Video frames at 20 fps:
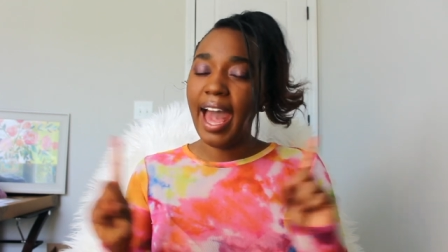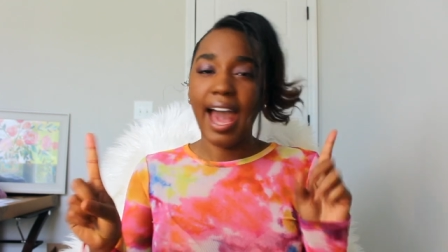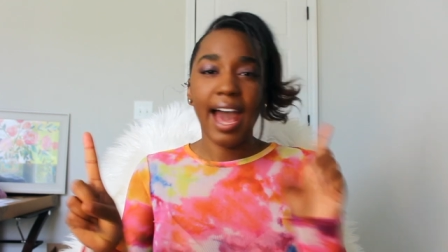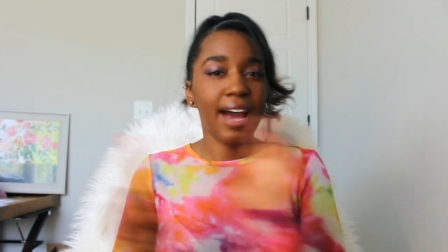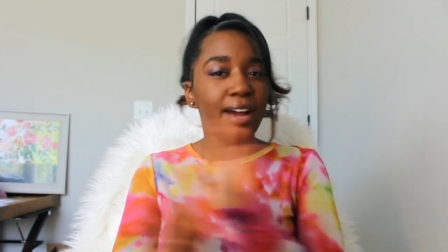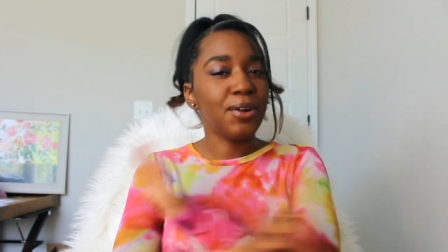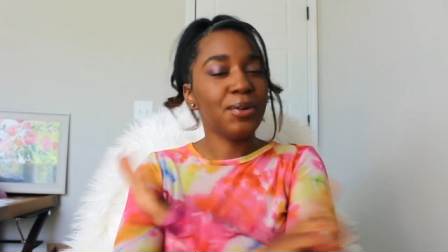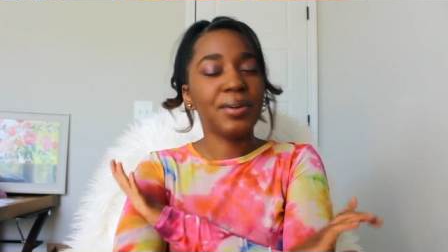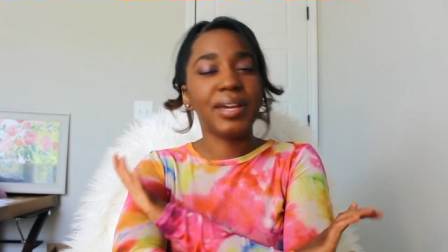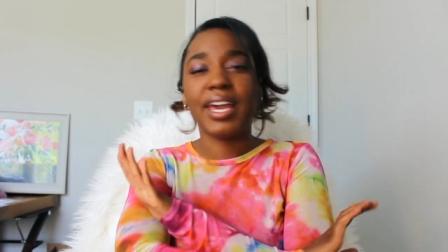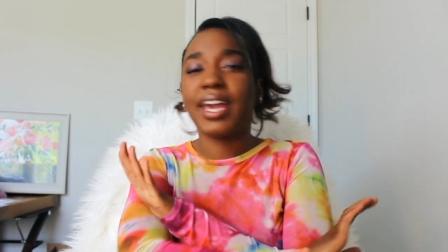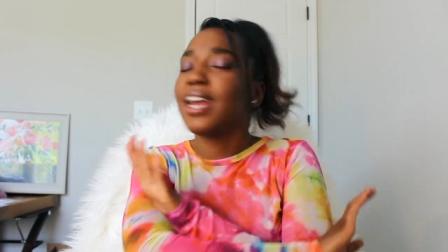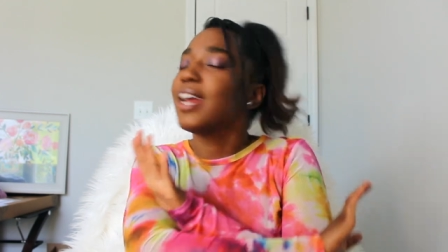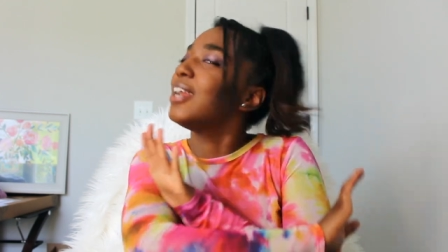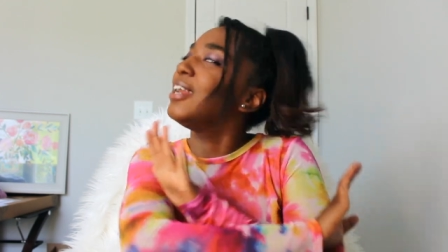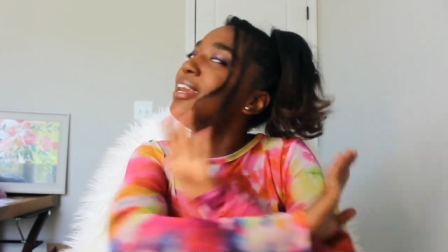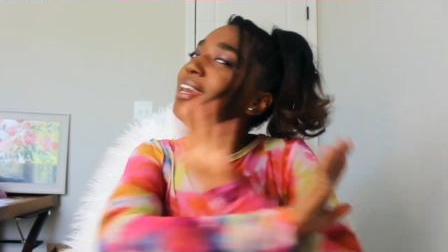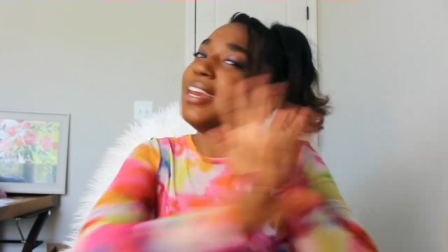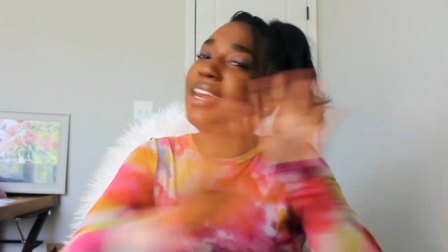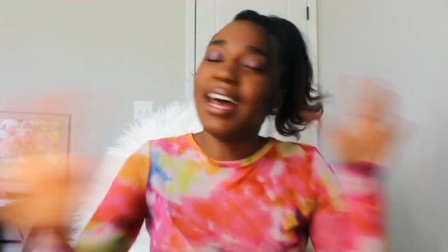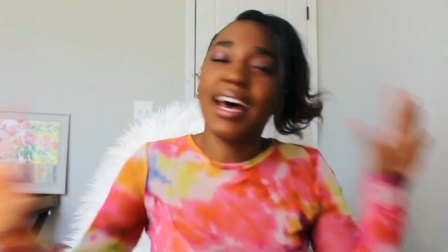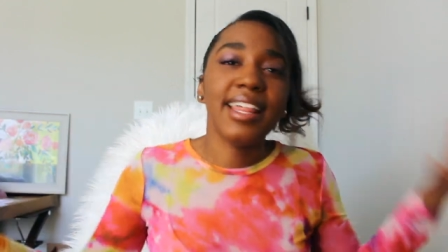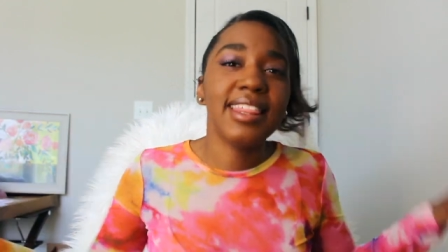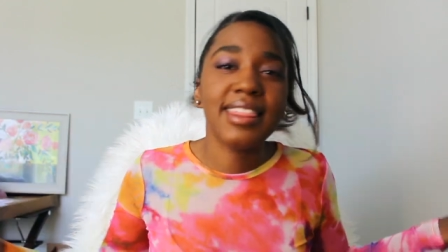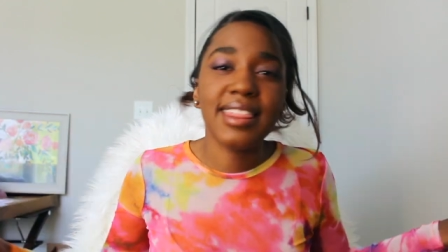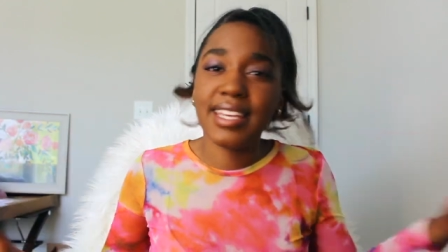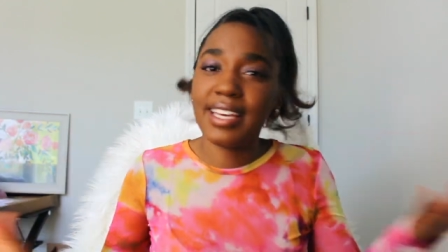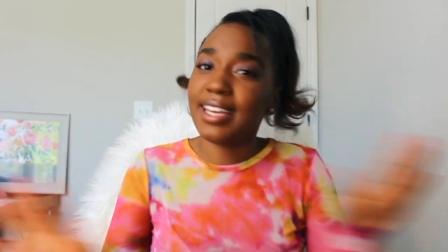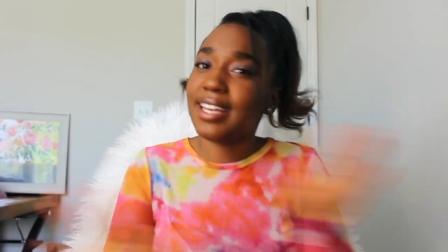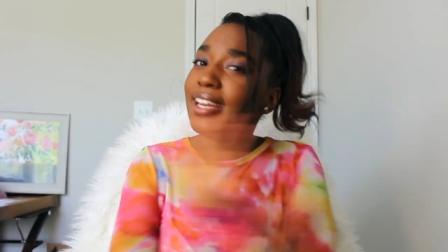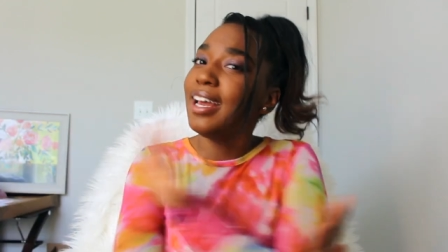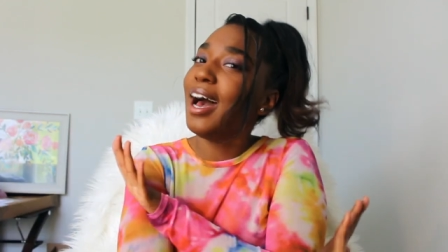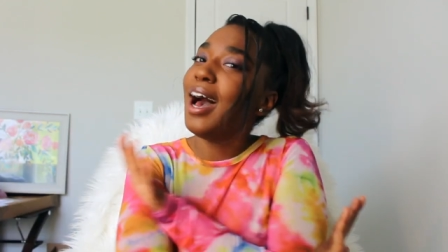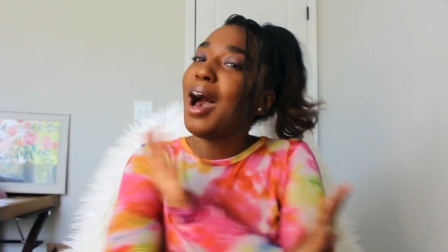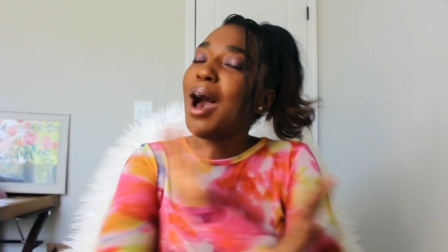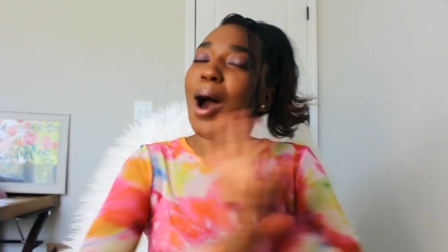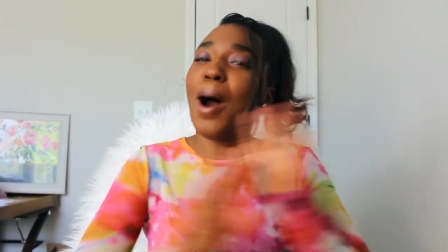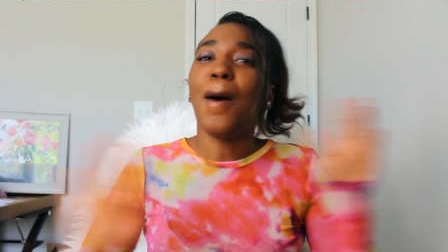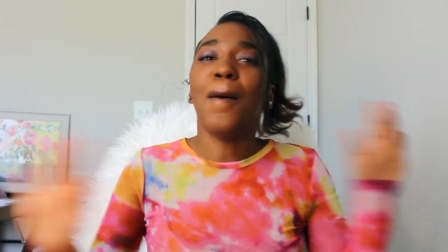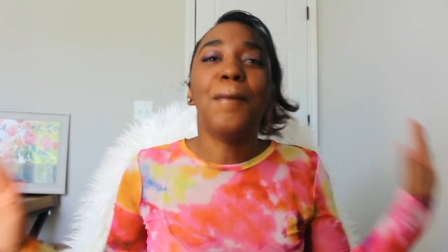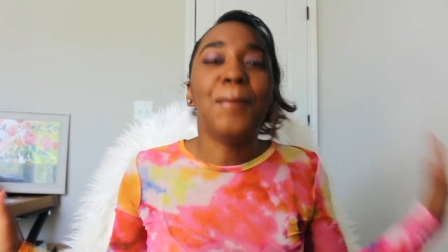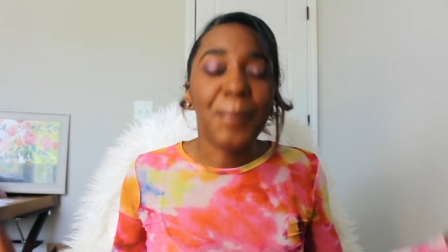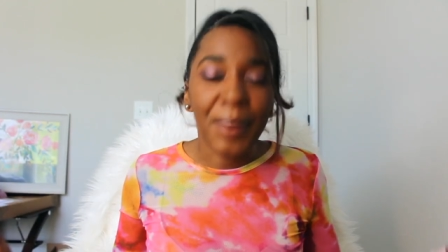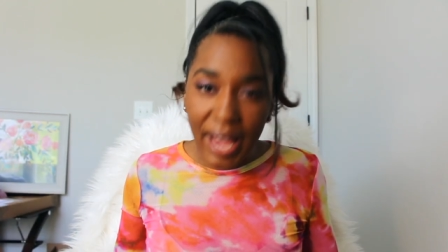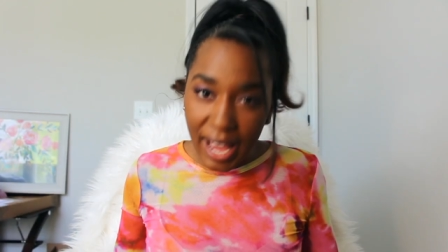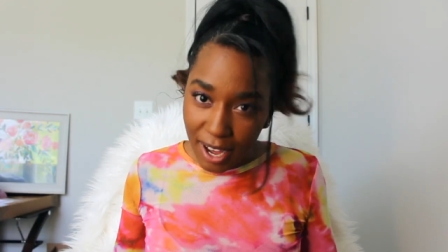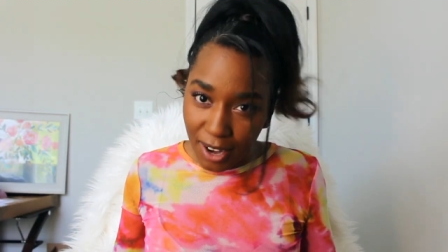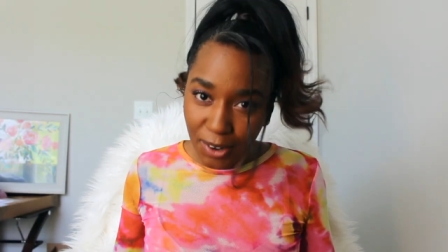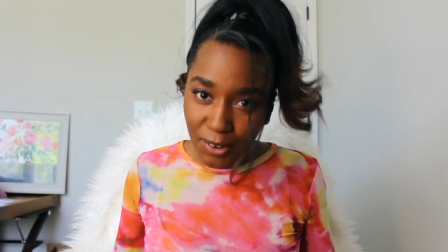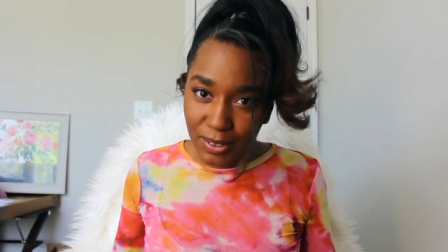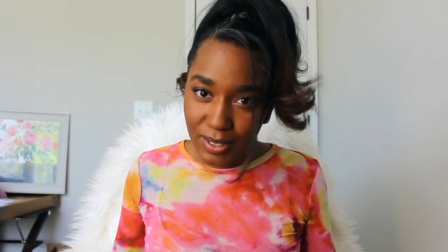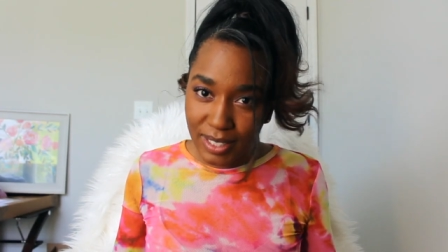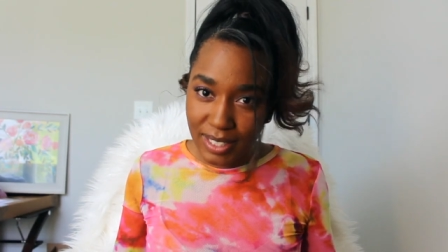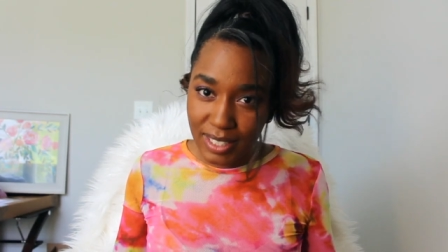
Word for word: I don't care nothing about.